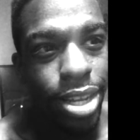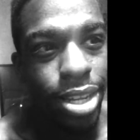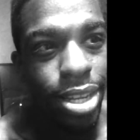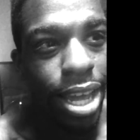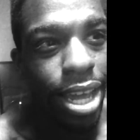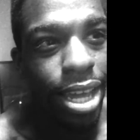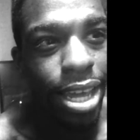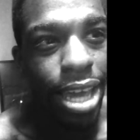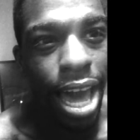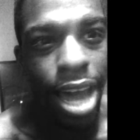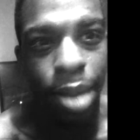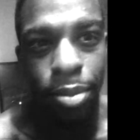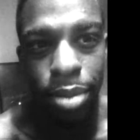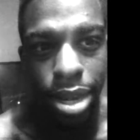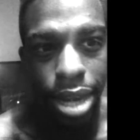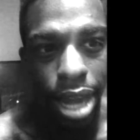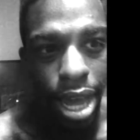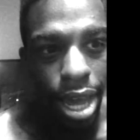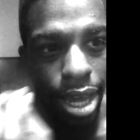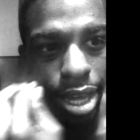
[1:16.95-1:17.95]
they gotta be
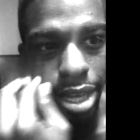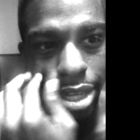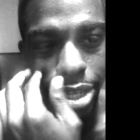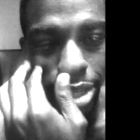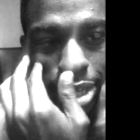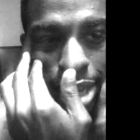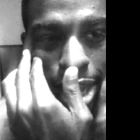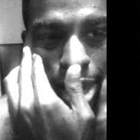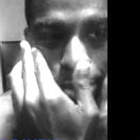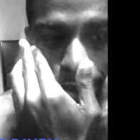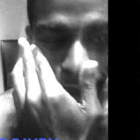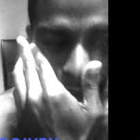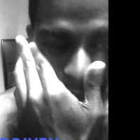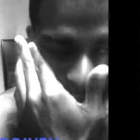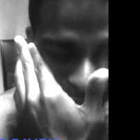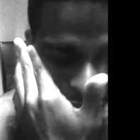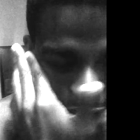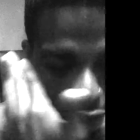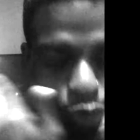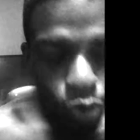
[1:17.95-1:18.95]
like, she gotta be
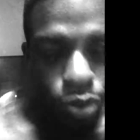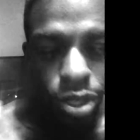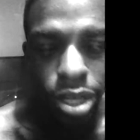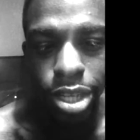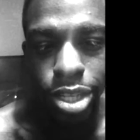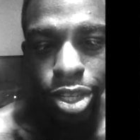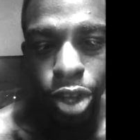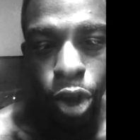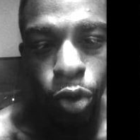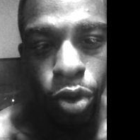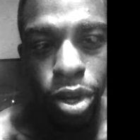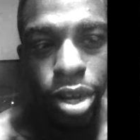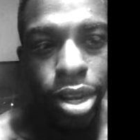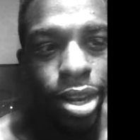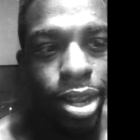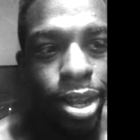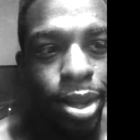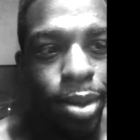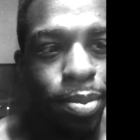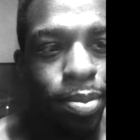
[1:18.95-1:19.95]
like 2 years older than
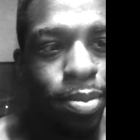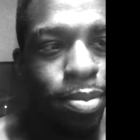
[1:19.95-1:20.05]
him,